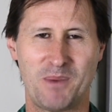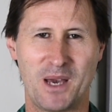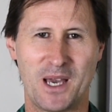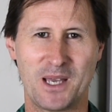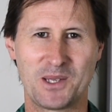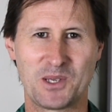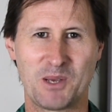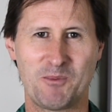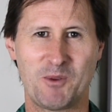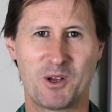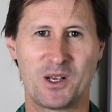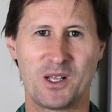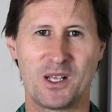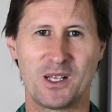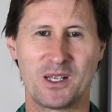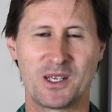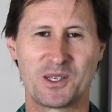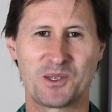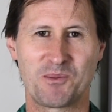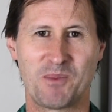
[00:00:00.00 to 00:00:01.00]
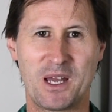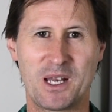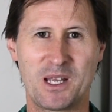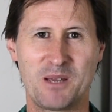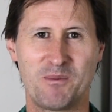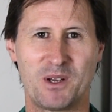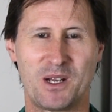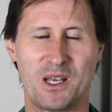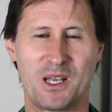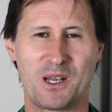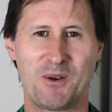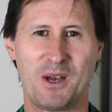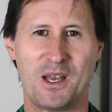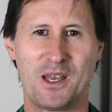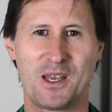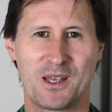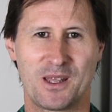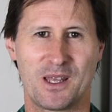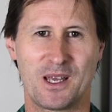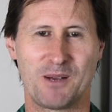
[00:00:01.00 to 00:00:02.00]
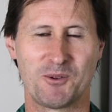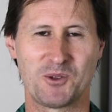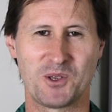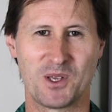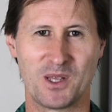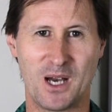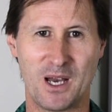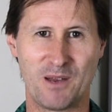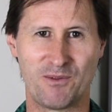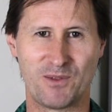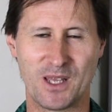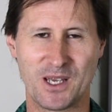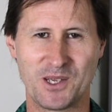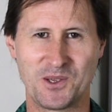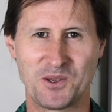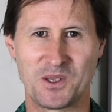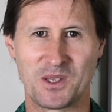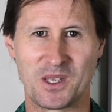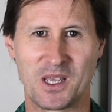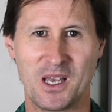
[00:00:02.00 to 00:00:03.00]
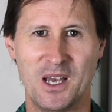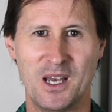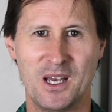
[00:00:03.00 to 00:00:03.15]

paid someone a lot less money, but anyway, that was a life lesson.